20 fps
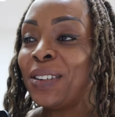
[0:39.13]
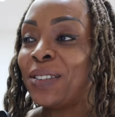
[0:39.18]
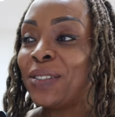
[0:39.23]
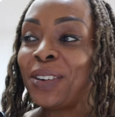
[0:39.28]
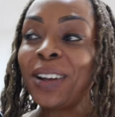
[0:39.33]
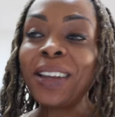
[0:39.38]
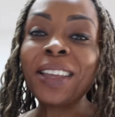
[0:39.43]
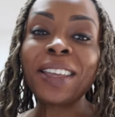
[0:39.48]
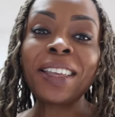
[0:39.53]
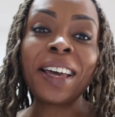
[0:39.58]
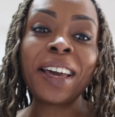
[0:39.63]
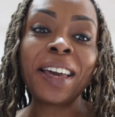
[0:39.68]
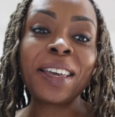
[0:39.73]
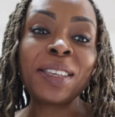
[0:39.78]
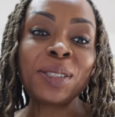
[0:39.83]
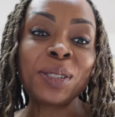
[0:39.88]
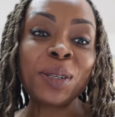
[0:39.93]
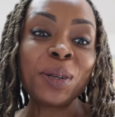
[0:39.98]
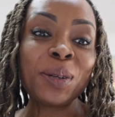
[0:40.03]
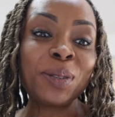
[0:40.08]
Right
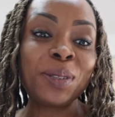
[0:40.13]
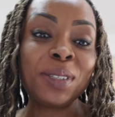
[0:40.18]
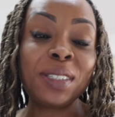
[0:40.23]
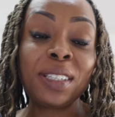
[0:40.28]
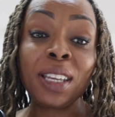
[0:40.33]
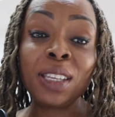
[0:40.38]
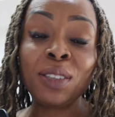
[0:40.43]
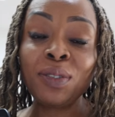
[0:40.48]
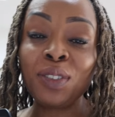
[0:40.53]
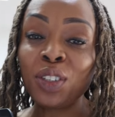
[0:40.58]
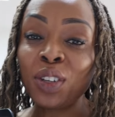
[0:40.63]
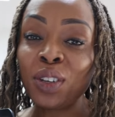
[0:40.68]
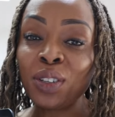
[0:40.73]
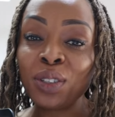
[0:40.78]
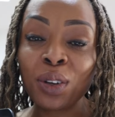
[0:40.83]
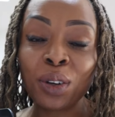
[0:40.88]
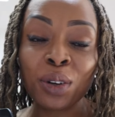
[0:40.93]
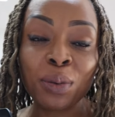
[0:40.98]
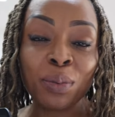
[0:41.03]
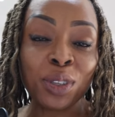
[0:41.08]
guys, so today's video is
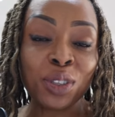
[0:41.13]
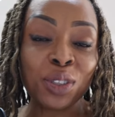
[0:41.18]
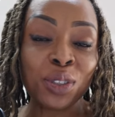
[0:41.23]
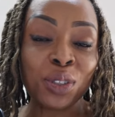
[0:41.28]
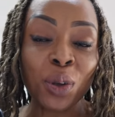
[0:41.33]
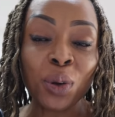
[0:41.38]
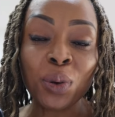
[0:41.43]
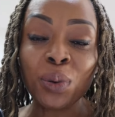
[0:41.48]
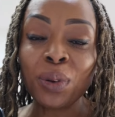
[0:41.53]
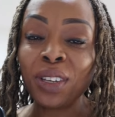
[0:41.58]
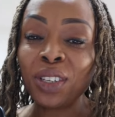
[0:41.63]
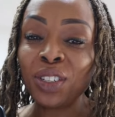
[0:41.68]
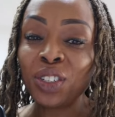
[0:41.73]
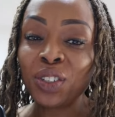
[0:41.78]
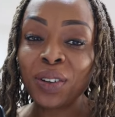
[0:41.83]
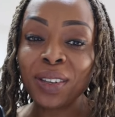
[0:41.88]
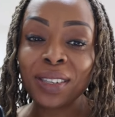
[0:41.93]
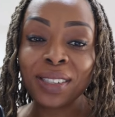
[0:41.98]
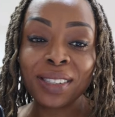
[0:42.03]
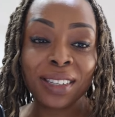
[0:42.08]
going to be so
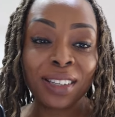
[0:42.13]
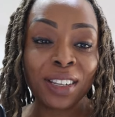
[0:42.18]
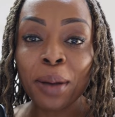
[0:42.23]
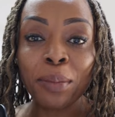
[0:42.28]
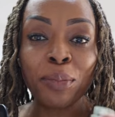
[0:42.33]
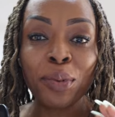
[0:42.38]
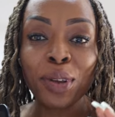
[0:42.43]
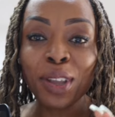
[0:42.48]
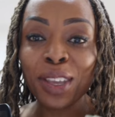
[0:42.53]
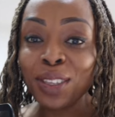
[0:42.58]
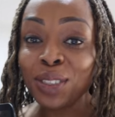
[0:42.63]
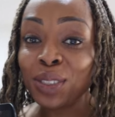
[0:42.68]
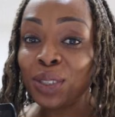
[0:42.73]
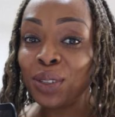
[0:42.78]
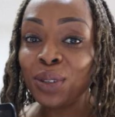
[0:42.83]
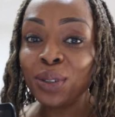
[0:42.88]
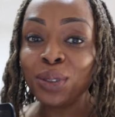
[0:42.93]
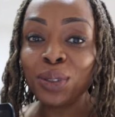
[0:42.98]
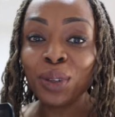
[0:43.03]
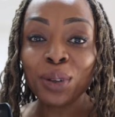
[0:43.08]
interesting. I'm bringing to
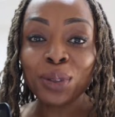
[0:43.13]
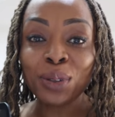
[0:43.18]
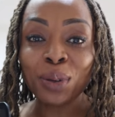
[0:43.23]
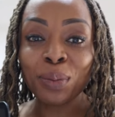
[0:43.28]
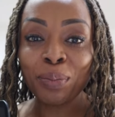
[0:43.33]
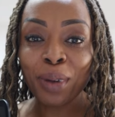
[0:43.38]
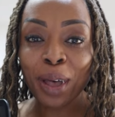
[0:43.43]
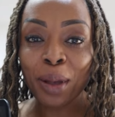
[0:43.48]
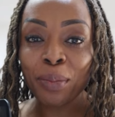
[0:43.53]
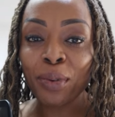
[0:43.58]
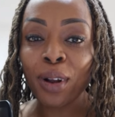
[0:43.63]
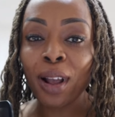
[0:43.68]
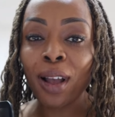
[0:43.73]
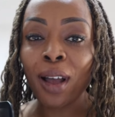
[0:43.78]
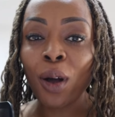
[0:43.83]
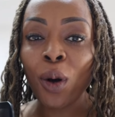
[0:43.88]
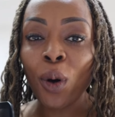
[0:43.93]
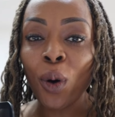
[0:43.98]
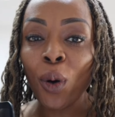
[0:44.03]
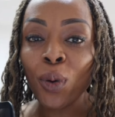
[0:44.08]
you Dr. Barbara
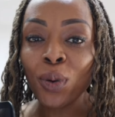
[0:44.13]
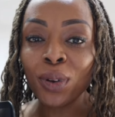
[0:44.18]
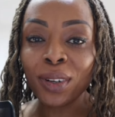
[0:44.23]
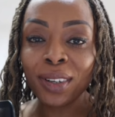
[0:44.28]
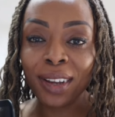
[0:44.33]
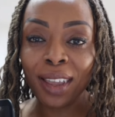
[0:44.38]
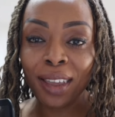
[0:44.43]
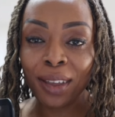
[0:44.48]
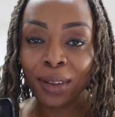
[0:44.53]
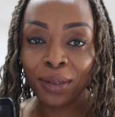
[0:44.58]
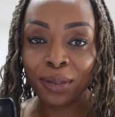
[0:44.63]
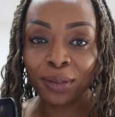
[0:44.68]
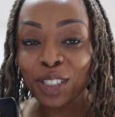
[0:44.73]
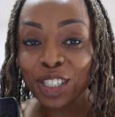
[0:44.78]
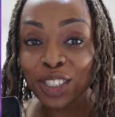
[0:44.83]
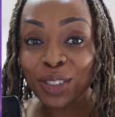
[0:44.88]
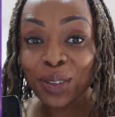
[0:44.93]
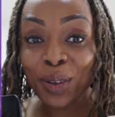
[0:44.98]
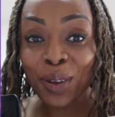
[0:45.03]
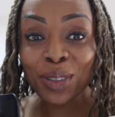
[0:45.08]
Oneill.
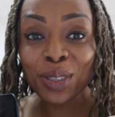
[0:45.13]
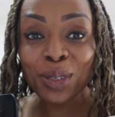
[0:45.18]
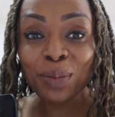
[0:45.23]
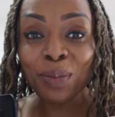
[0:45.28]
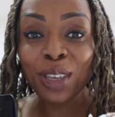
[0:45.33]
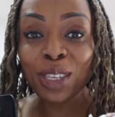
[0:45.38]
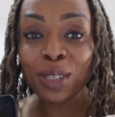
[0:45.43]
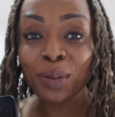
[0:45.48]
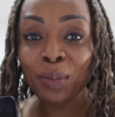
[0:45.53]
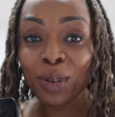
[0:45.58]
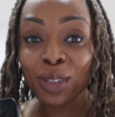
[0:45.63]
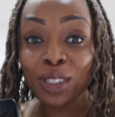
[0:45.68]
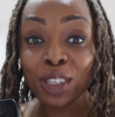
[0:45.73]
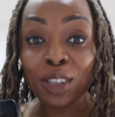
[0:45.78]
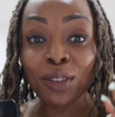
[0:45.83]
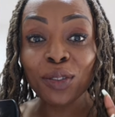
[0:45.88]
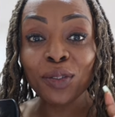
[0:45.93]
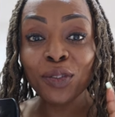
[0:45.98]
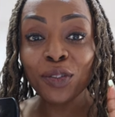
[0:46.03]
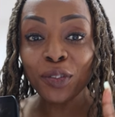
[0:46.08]
She's going to be
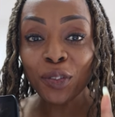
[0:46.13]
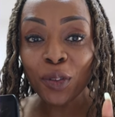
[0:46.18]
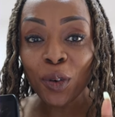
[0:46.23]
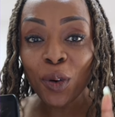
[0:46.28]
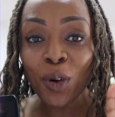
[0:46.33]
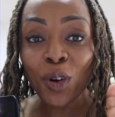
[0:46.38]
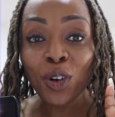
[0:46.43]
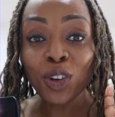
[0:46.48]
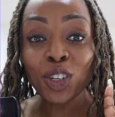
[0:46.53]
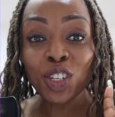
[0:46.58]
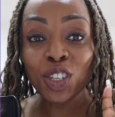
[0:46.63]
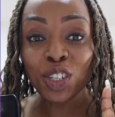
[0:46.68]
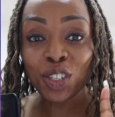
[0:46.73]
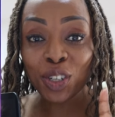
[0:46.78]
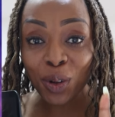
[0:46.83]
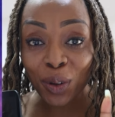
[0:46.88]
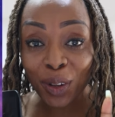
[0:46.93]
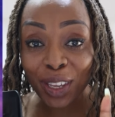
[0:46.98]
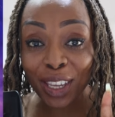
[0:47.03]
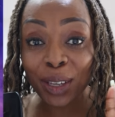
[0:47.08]
exposing 4
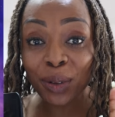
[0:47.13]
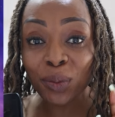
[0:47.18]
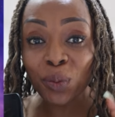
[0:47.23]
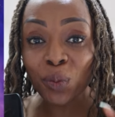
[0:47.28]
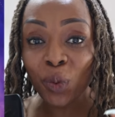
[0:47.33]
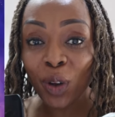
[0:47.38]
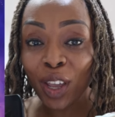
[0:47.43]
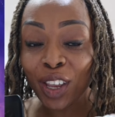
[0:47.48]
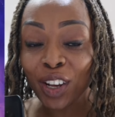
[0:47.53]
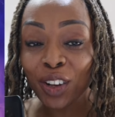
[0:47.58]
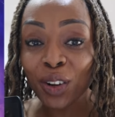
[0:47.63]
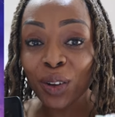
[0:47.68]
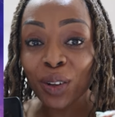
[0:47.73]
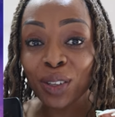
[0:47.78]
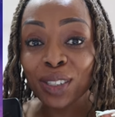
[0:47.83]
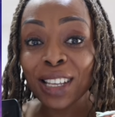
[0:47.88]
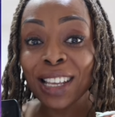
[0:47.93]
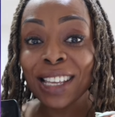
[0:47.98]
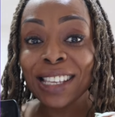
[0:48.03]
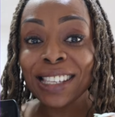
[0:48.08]
shocking weight
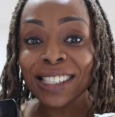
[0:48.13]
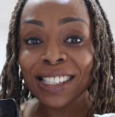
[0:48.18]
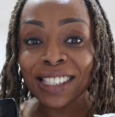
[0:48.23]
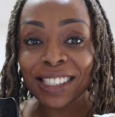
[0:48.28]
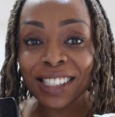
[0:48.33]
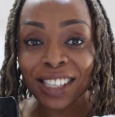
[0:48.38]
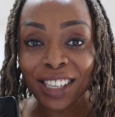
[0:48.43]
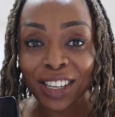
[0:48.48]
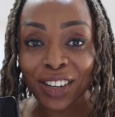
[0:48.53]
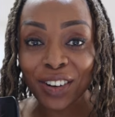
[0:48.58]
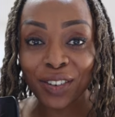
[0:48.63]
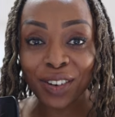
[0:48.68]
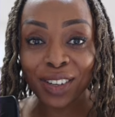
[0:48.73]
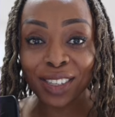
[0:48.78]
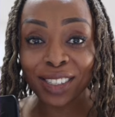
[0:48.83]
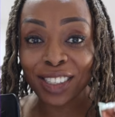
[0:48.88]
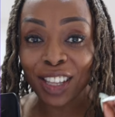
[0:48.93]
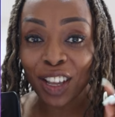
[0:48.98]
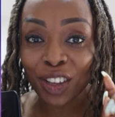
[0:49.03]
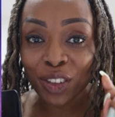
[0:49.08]
loss
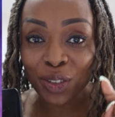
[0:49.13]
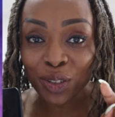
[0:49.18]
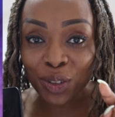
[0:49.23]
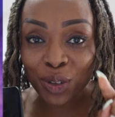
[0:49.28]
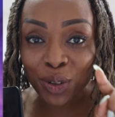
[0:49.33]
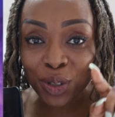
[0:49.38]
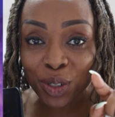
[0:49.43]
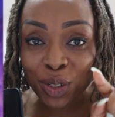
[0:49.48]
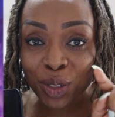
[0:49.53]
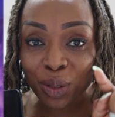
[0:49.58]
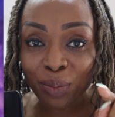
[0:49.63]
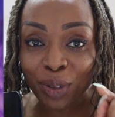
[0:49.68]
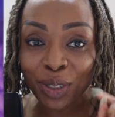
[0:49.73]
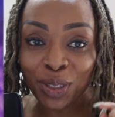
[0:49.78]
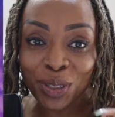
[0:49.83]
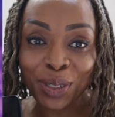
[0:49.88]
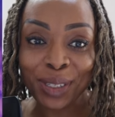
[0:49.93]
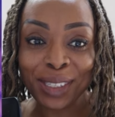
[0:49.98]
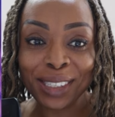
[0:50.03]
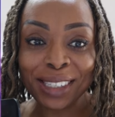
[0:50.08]
secrets that you should be
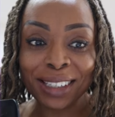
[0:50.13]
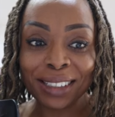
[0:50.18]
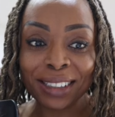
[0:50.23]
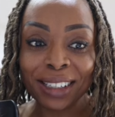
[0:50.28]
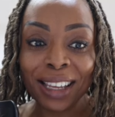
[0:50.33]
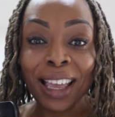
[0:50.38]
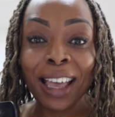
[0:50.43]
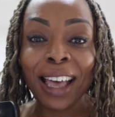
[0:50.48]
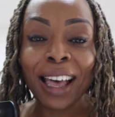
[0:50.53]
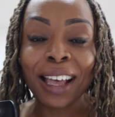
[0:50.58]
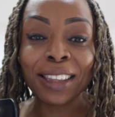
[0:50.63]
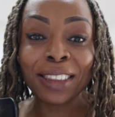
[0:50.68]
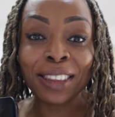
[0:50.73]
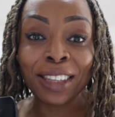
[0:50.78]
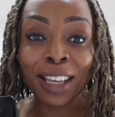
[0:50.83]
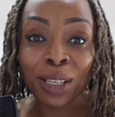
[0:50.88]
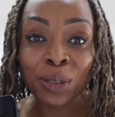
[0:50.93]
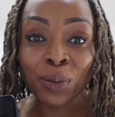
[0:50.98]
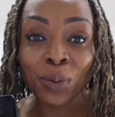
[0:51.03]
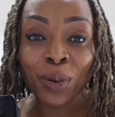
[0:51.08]
using, and
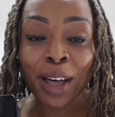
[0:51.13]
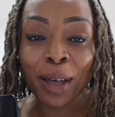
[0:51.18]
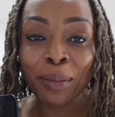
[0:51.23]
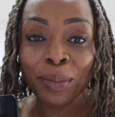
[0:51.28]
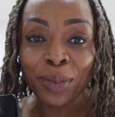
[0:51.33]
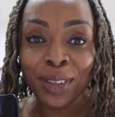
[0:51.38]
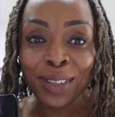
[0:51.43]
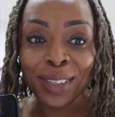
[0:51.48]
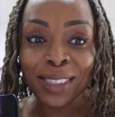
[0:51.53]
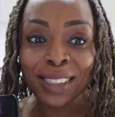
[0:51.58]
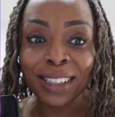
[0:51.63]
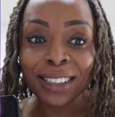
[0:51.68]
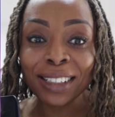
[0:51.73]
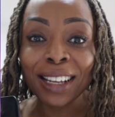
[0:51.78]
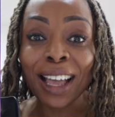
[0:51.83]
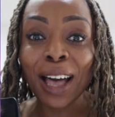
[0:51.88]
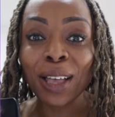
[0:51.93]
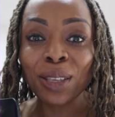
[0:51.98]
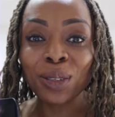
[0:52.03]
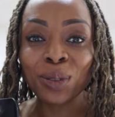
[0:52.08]
that's what I'm using
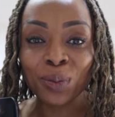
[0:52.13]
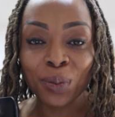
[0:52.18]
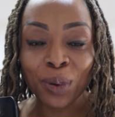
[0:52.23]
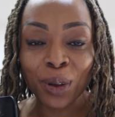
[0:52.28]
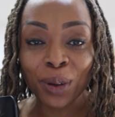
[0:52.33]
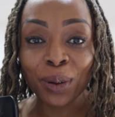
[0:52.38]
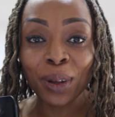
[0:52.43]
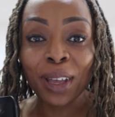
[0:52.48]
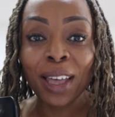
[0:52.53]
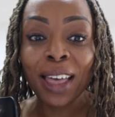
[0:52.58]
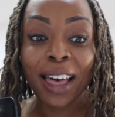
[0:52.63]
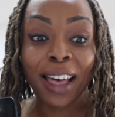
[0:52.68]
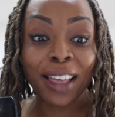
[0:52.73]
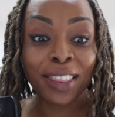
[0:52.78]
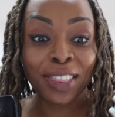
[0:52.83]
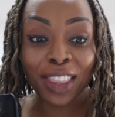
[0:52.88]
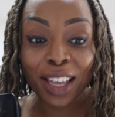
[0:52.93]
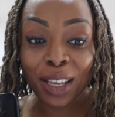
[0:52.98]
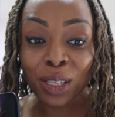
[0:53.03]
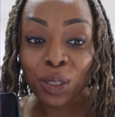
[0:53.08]
as well,
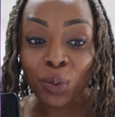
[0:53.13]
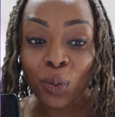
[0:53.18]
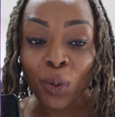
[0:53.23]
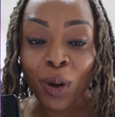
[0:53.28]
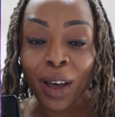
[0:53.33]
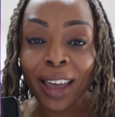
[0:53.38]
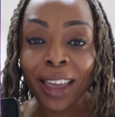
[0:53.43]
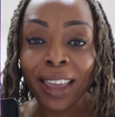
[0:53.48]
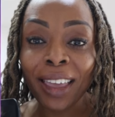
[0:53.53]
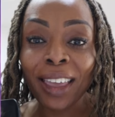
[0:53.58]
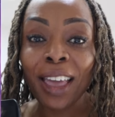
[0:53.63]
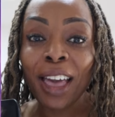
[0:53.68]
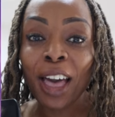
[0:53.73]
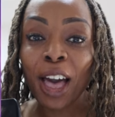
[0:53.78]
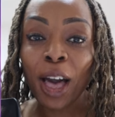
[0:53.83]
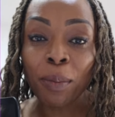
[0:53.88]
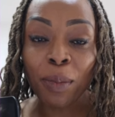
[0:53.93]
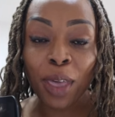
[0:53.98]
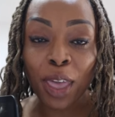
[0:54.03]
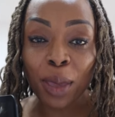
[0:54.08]
and that's why
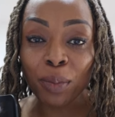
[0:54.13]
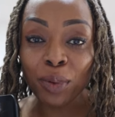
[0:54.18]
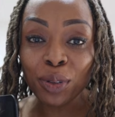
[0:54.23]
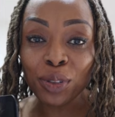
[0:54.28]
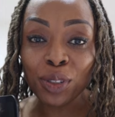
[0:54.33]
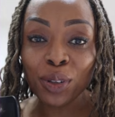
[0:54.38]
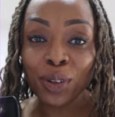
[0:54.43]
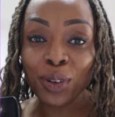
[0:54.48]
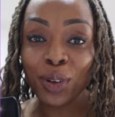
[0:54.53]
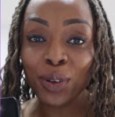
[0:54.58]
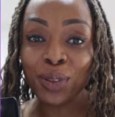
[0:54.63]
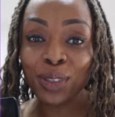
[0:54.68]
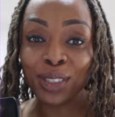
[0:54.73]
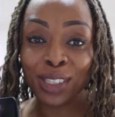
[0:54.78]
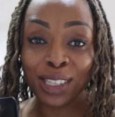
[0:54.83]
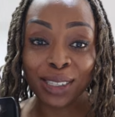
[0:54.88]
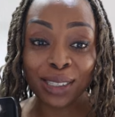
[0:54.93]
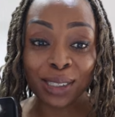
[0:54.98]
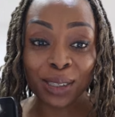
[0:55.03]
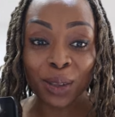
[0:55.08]
I'm able to lose
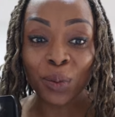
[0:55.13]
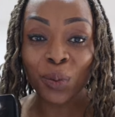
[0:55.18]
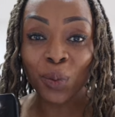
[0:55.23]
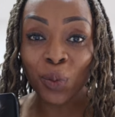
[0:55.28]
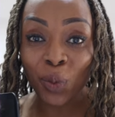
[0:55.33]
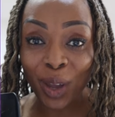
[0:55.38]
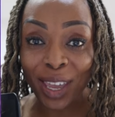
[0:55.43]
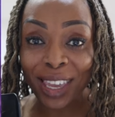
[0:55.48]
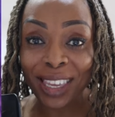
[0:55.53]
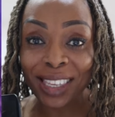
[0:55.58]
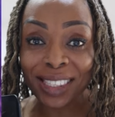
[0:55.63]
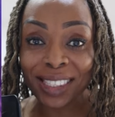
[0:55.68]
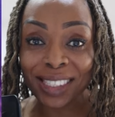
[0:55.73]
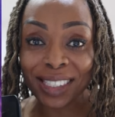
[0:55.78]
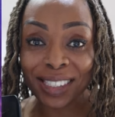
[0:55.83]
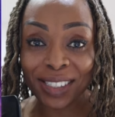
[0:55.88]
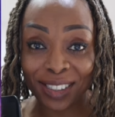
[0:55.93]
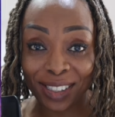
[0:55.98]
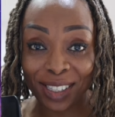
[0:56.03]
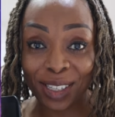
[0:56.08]
this weight
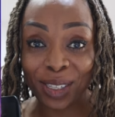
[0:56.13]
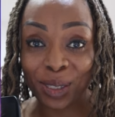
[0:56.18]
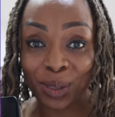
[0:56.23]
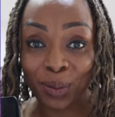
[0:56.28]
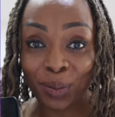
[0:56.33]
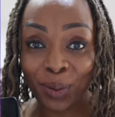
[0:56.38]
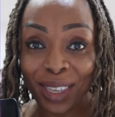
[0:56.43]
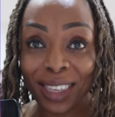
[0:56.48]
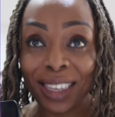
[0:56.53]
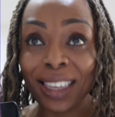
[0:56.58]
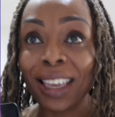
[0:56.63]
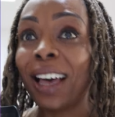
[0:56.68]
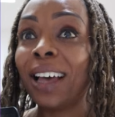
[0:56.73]
this week.